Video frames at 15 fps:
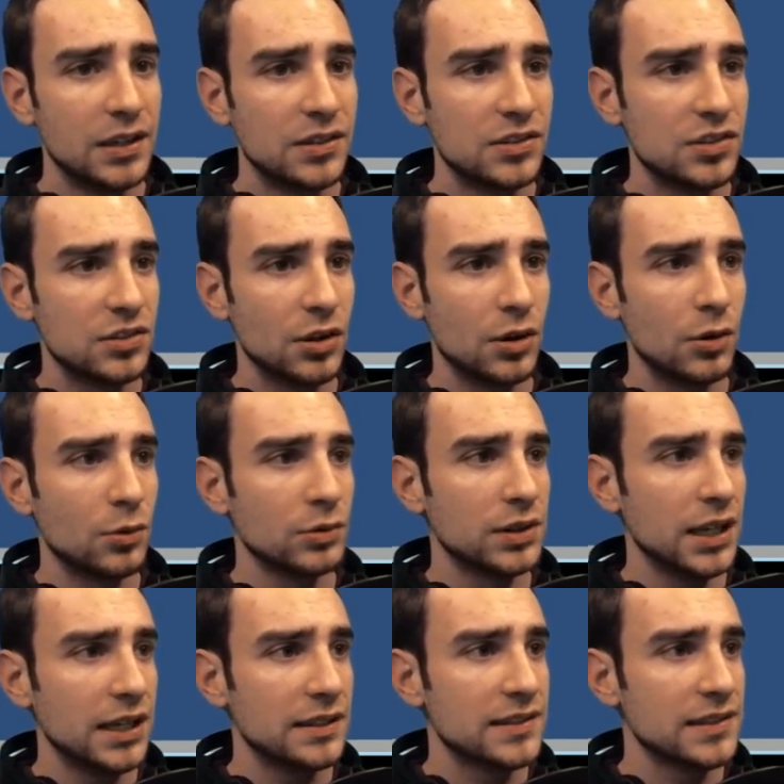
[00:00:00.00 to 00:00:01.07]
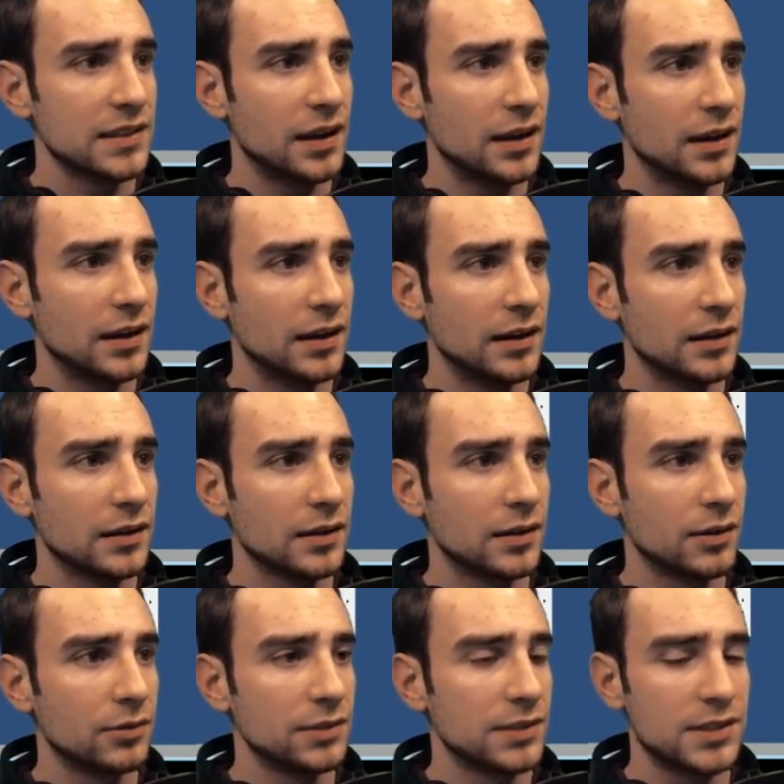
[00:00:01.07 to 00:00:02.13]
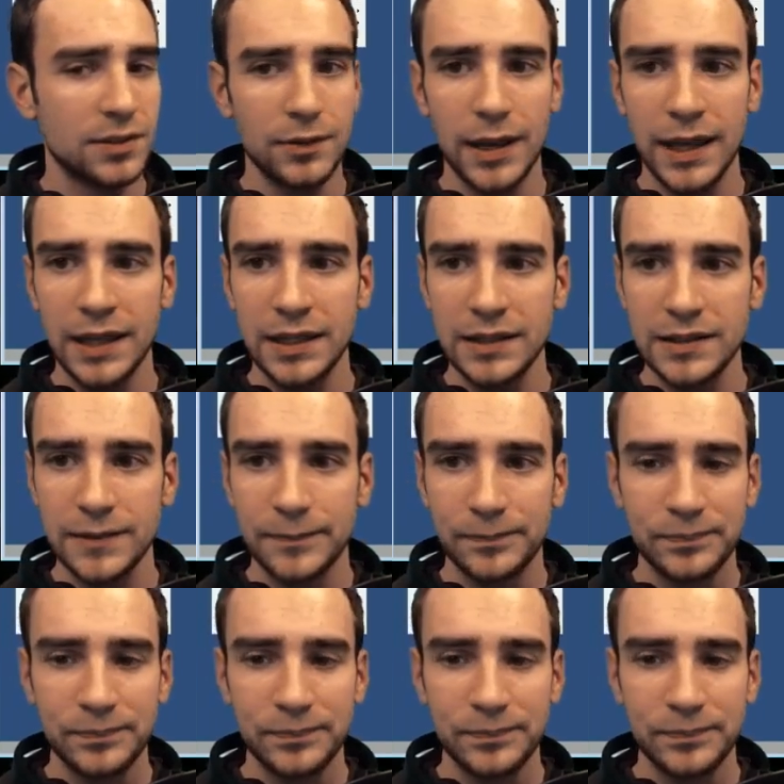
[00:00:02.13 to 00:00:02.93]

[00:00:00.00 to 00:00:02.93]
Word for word: So let's uh, go into edit